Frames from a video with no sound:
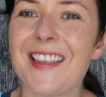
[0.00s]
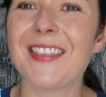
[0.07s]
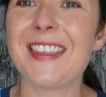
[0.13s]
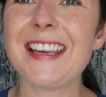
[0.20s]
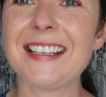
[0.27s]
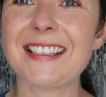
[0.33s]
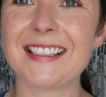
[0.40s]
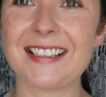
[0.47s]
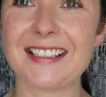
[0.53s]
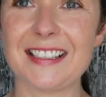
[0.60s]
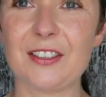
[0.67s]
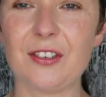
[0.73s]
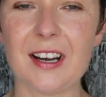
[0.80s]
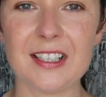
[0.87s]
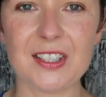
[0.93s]
This
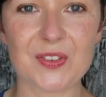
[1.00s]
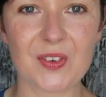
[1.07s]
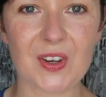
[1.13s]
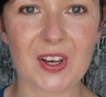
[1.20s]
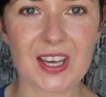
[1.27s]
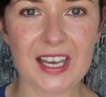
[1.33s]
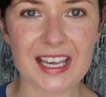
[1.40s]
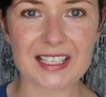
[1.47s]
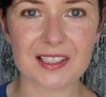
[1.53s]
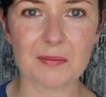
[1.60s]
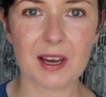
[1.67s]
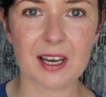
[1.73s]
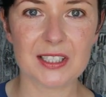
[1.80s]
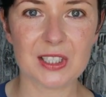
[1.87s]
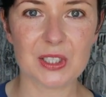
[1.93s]
transfer is
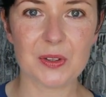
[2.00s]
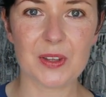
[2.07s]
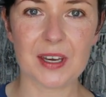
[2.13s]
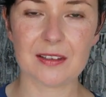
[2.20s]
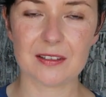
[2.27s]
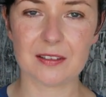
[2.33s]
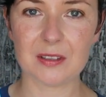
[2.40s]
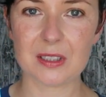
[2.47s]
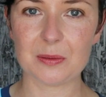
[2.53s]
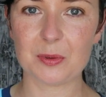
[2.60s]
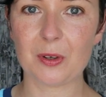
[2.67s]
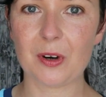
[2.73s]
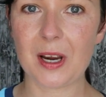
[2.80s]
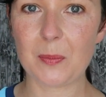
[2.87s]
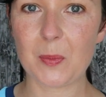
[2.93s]
my 2,000
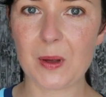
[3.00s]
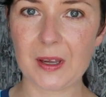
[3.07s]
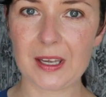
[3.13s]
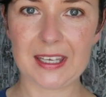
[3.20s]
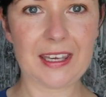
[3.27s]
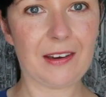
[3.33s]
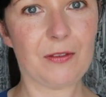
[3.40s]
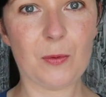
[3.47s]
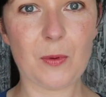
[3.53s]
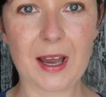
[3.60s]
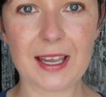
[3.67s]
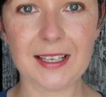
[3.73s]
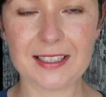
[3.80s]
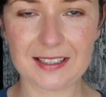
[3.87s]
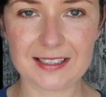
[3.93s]
subscriber
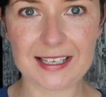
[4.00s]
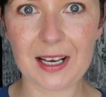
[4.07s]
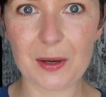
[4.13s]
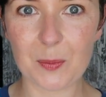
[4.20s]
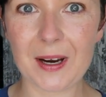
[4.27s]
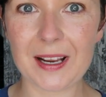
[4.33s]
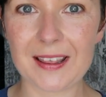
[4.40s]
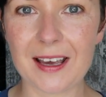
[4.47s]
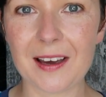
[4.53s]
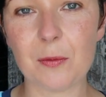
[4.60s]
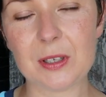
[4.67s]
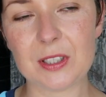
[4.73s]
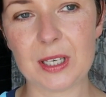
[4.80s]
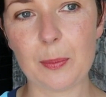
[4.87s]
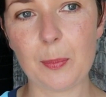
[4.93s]
giveaway to celebrate that,
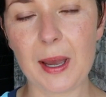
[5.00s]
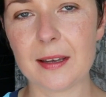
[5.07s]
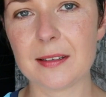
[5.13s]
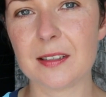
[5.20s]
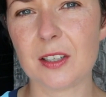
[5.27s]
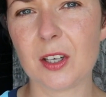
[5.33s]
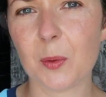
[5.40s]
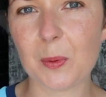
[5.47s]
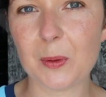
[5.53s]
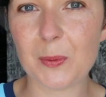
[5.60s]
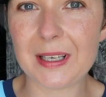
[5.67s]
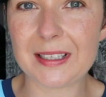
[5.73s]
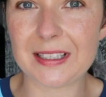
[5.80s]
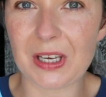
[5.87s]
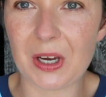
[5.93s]
which I passed a couple of
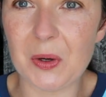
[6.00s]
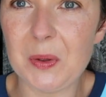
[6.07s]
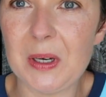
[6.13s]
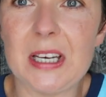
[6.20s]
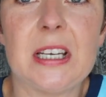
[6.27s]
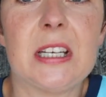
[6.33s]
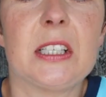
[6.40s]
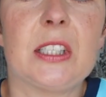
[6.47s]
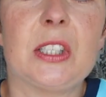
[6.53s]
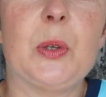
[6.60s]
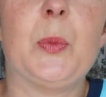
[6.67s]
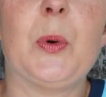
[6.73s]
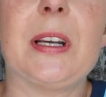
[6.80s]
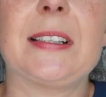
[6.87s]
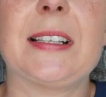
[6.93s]
weeks ago.
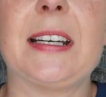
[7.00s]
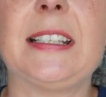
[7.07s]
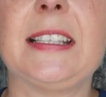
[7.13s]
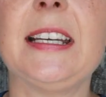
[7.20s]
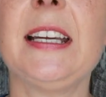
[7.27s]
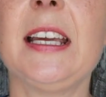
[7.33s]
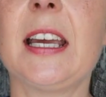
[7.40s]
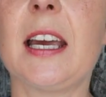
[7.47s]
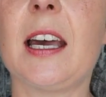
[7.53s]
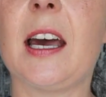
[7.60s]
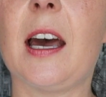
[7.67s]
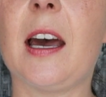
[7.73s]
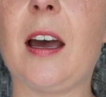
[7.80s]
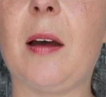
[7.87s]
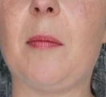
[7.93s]
Super exciting.
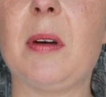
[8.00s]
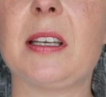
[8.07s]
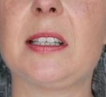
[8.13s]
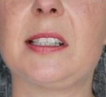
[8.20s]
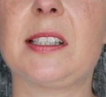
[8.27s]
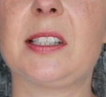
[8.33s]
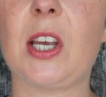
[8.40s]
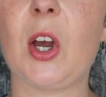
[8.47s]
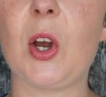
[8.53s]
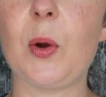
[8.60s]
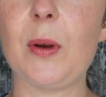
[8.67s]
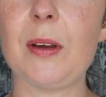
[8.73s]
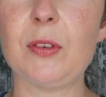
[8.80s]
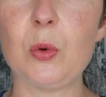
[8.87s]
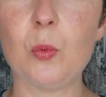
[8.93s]
So
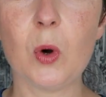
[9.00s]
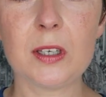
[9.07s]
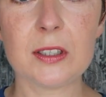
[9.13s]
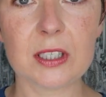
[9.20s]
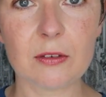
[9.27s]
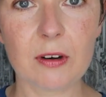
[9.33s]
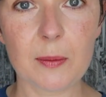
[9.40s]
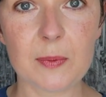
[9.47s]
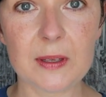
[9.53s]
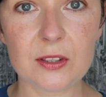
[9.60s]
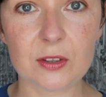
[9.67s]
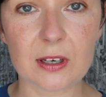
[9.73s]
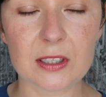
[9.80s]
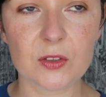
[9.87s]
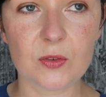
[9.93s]
if you want to grab this
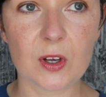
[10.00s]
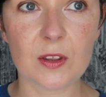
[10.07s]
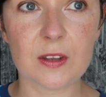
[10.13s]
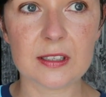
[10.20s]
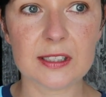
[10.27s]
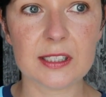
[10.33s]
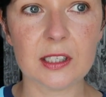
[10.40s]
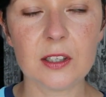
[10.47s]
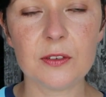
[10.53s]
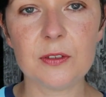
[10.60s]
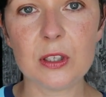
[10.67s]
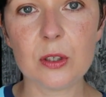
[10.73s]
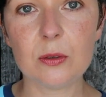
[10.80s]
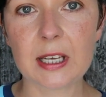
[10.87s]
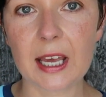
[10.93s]
transfer, there's still a
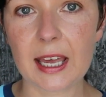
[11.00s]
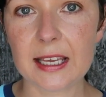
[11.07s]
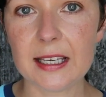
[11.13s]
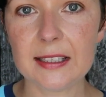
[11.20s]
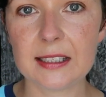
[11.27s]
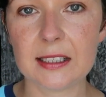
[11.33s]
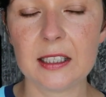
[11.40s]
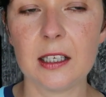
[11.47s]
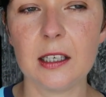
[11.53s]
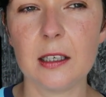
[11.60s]
few days.